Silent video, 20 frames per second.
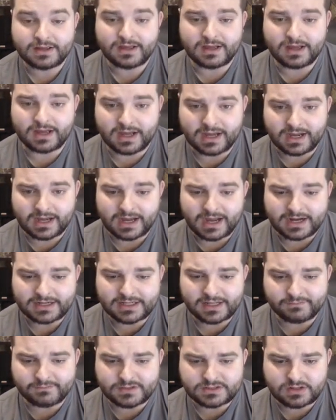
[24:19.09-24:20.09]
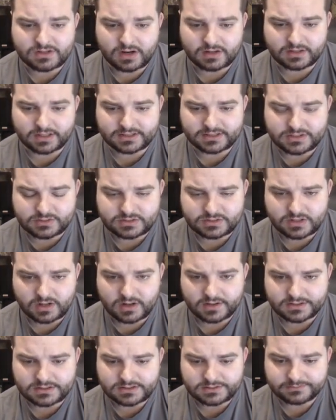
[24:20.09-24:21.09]
I'd give this card like 2
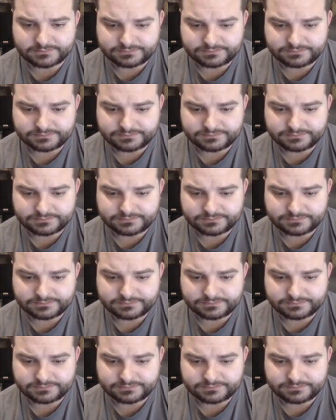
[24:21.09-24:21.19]
stars.